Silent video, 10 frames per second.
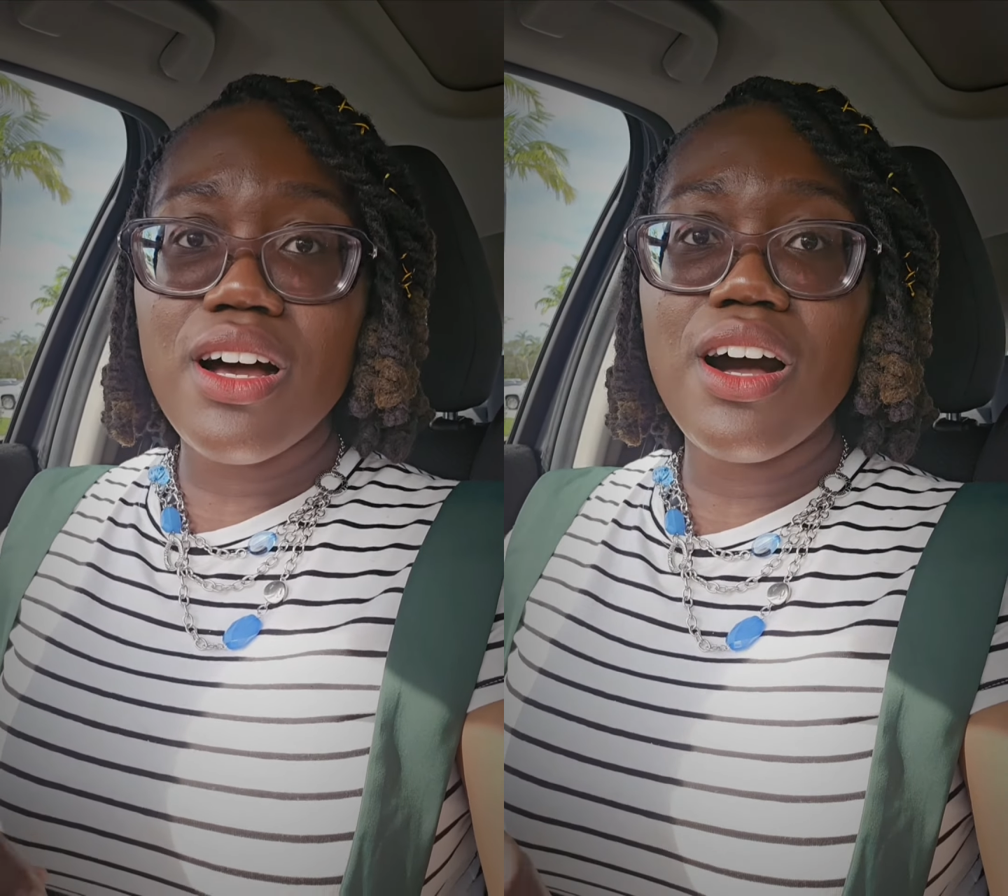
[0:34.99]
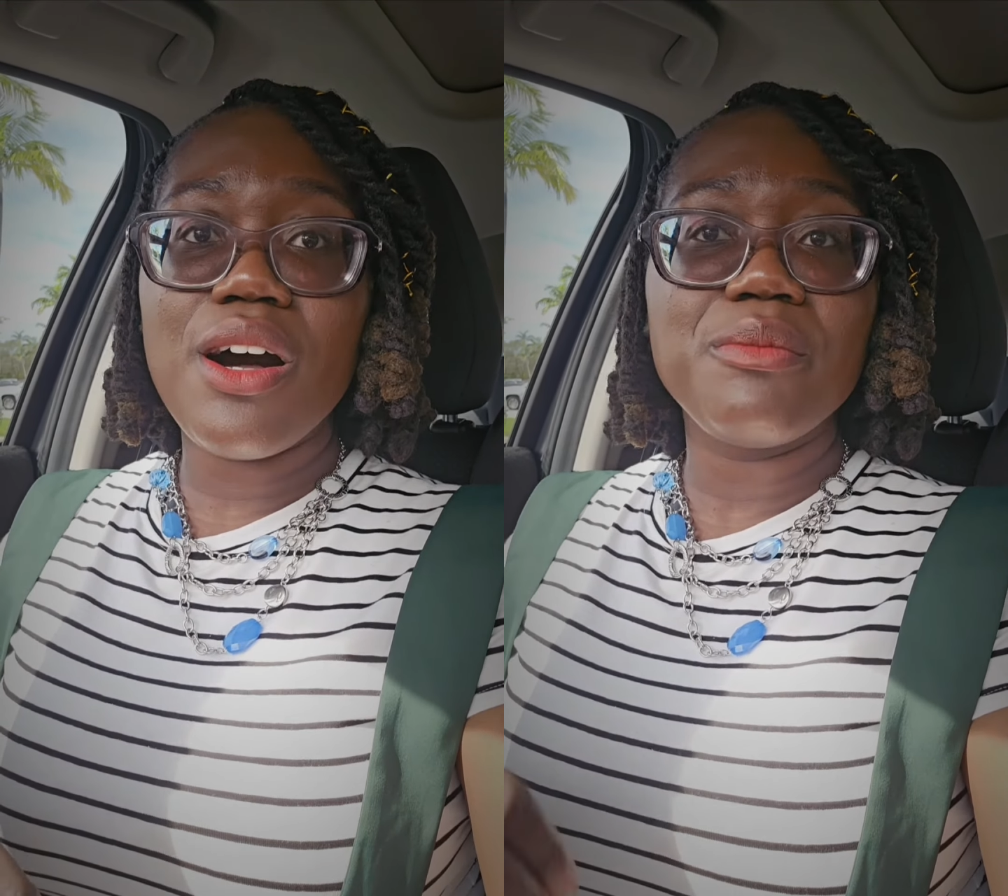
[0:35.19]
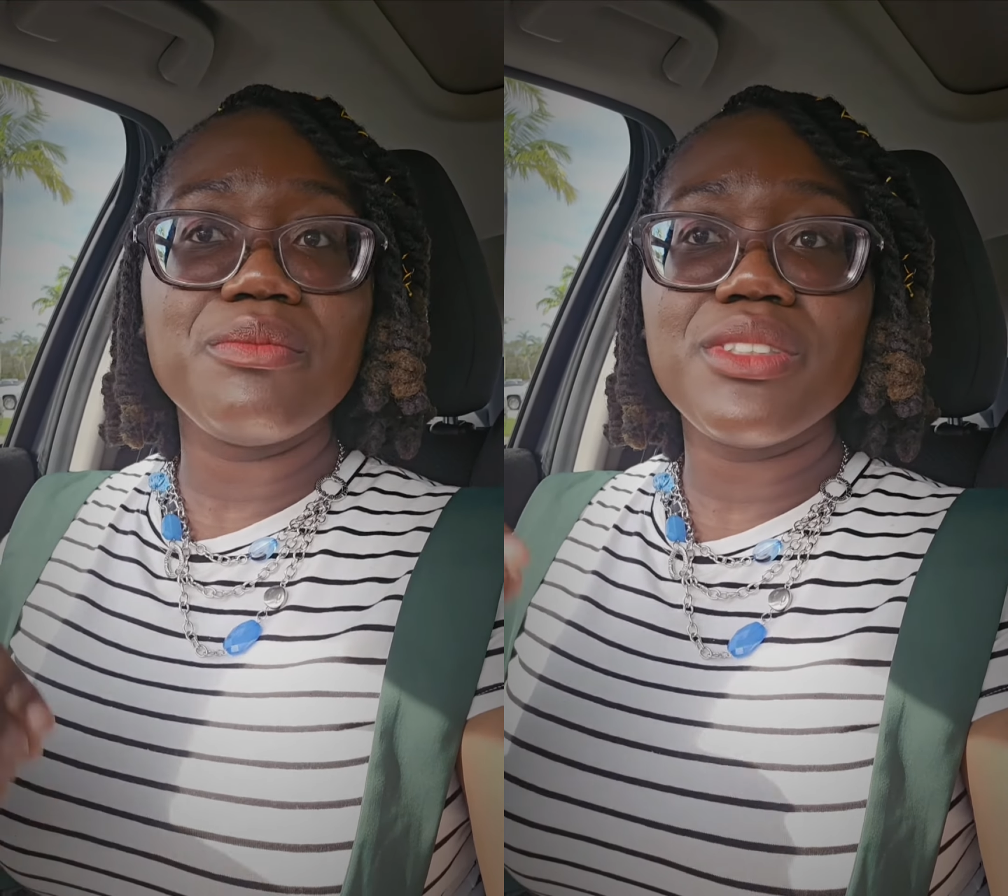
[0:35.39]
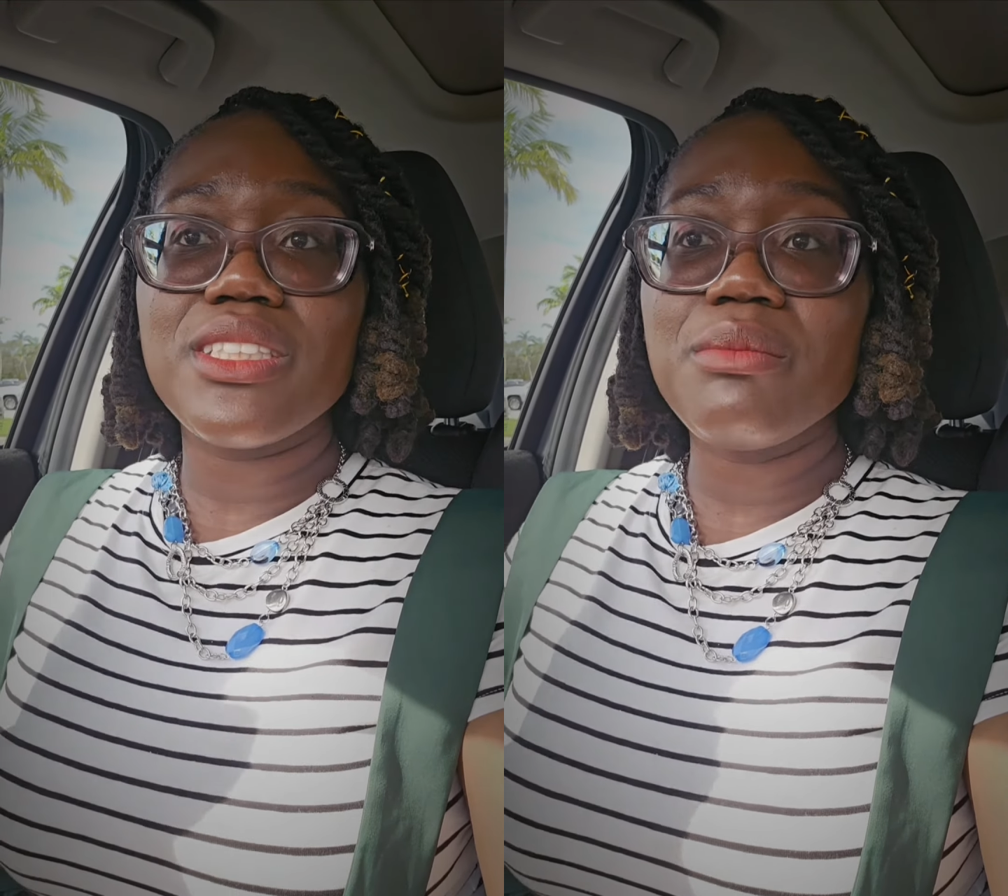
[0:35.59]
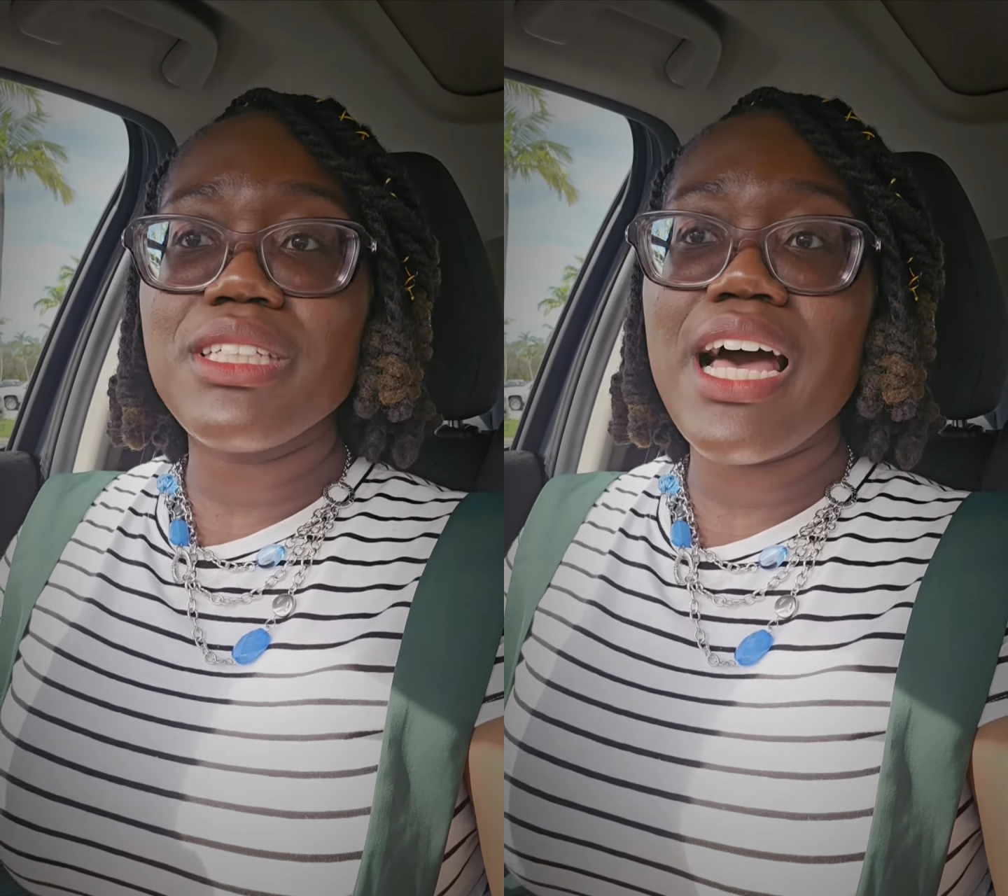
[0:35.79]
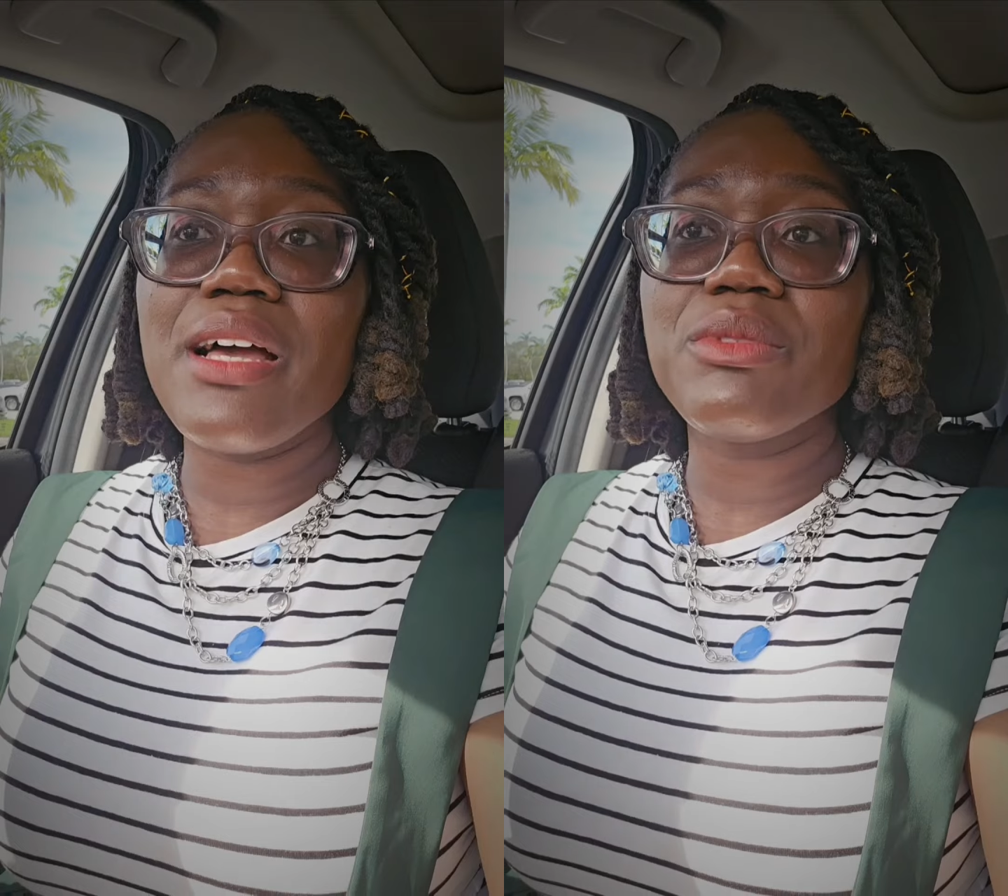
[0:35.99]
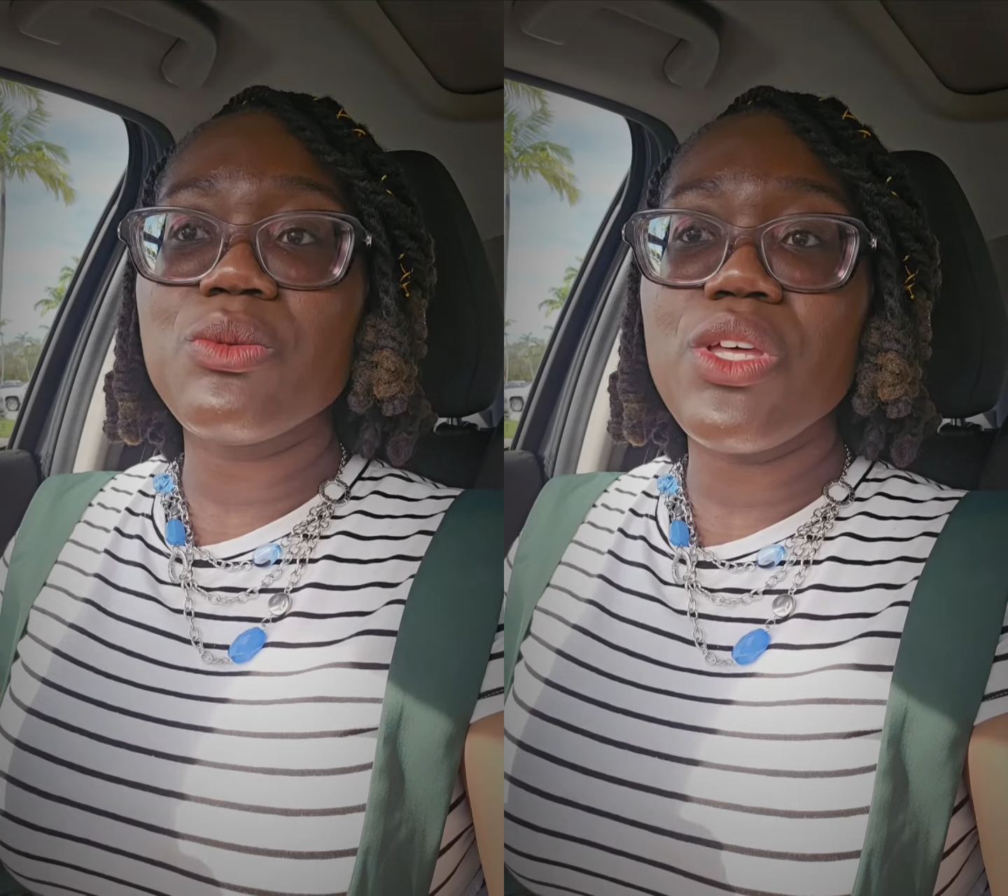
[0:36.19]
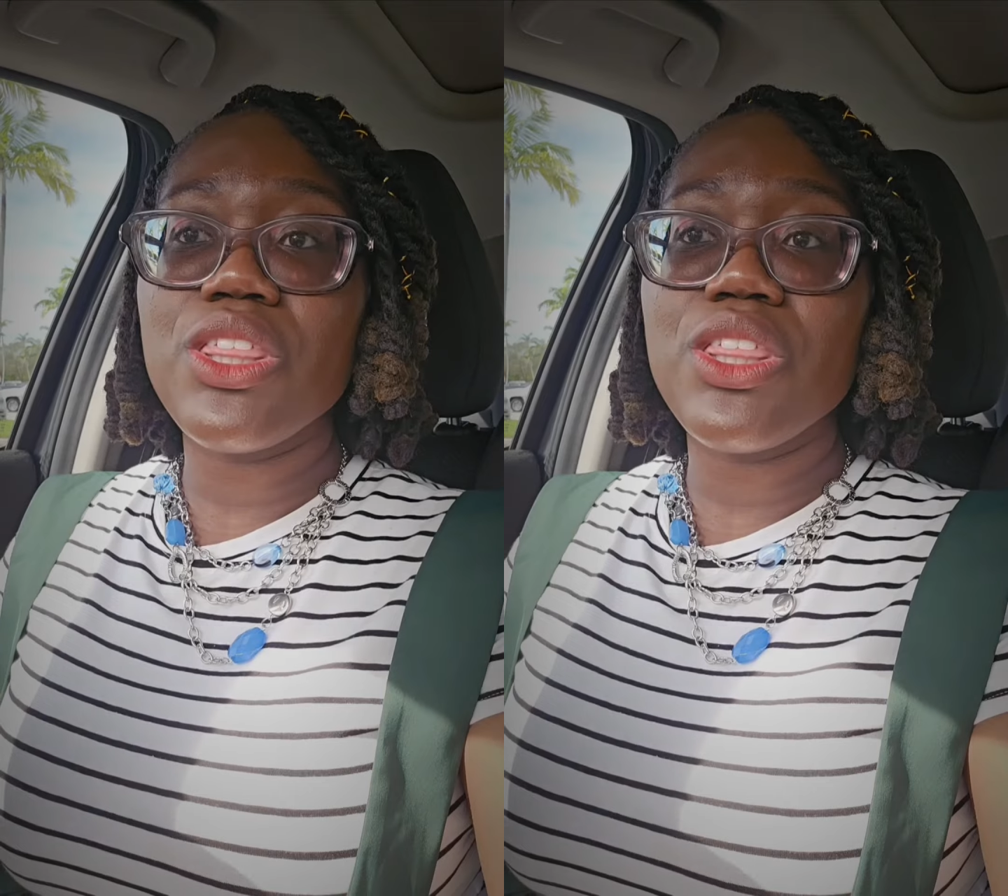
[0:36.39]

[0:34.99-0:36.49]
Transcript: Um, sometimes